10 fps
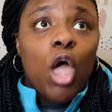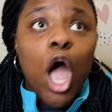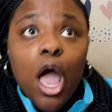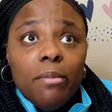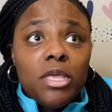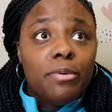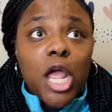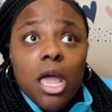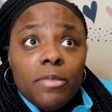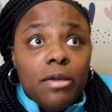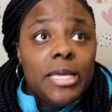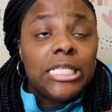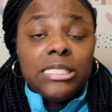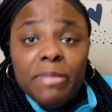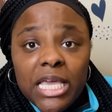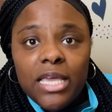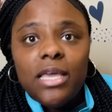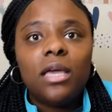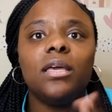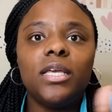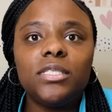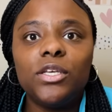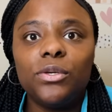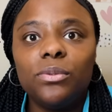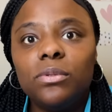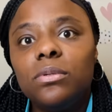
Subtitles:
I'm the problem. It's me. It's you.